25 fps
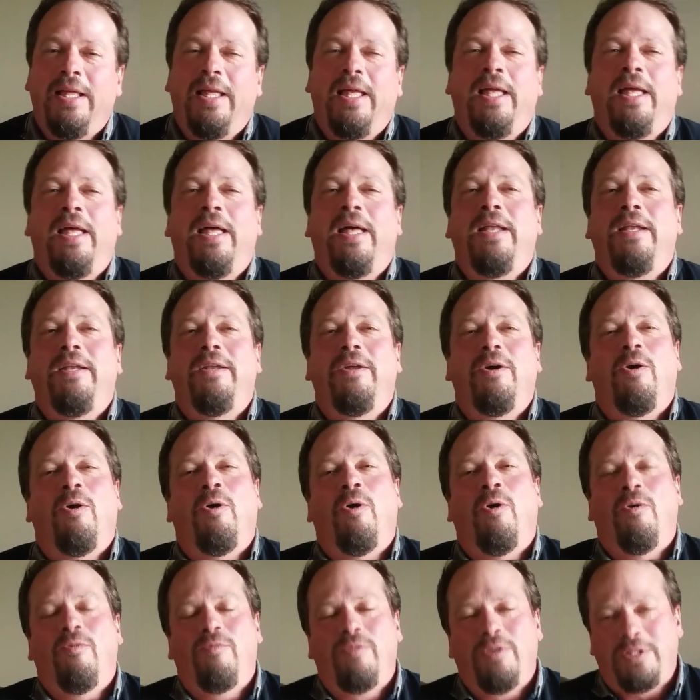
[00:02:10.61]
and
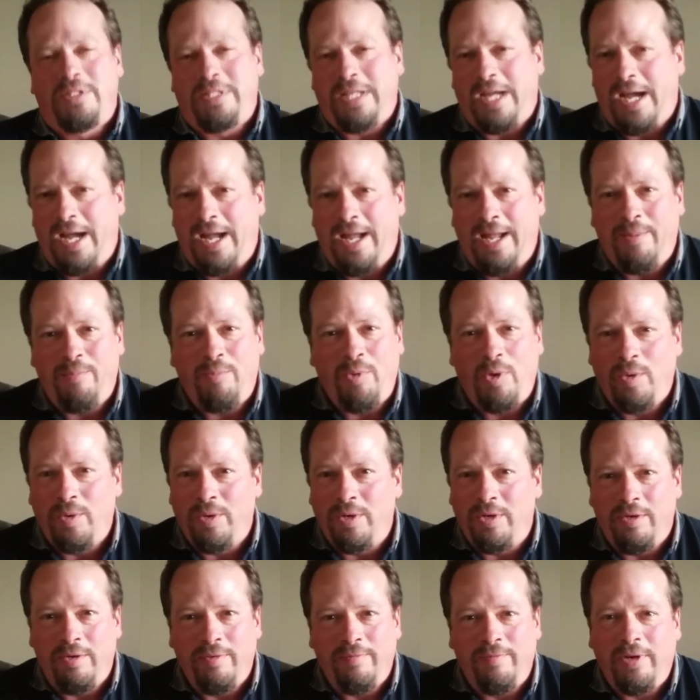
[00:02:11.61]
over time we were
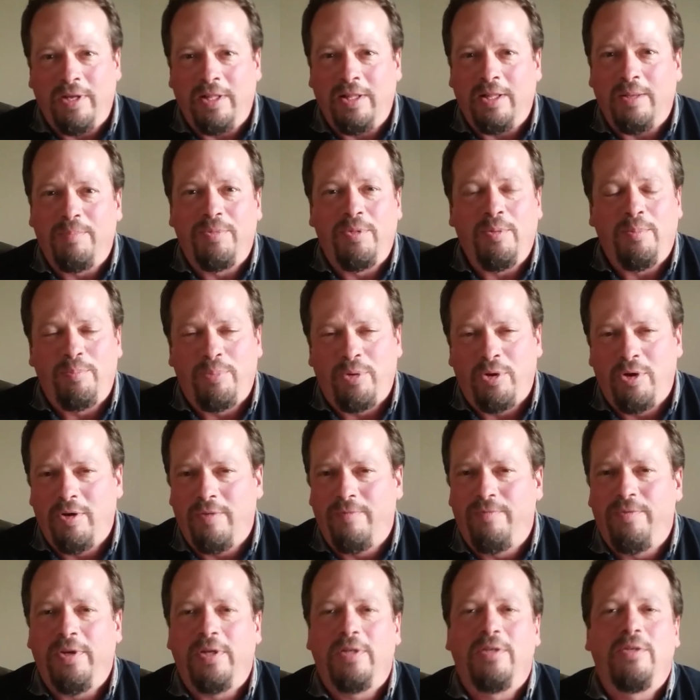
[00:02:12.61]
to develop the
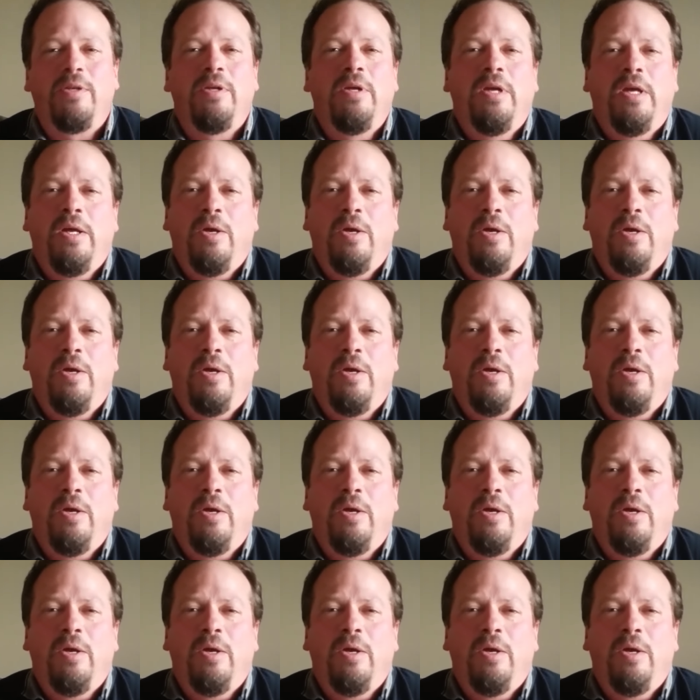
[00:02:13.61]
perfect